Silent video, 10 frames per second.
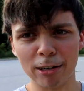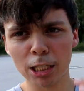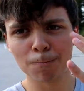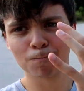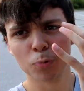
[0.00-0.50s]

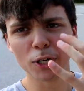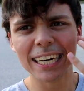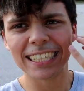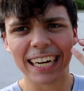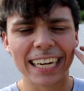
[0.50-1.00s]
Just
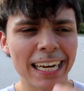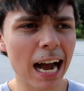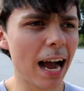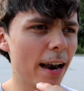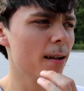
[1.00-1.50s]
pray to
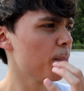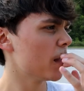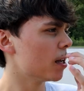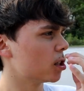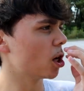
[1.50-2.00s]
God.
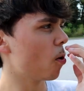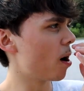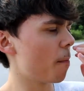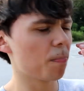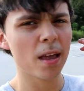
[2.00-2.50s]
So,
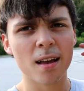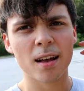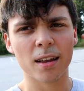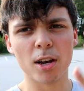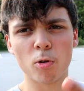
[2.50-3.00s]
um,
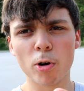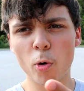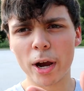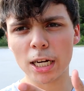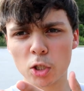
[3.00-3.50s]
you know, real
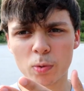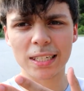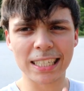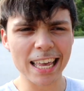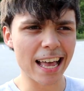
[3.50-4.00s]
quick, I just want to
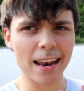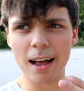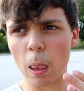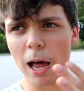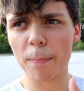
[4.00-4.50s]
say that
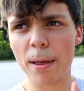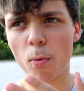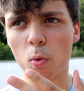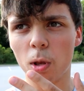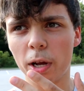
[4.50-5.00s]
a lot of
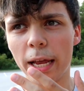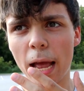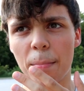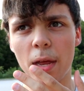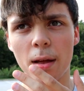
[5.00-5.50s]
people were looking
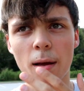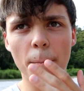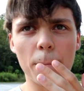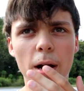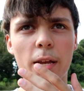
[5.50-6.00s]
at me,
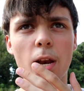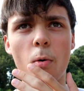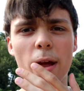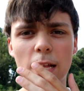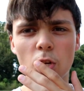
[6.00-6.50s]
but you
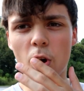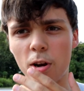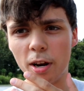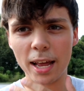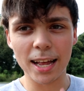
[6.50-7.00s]
know, it's all good.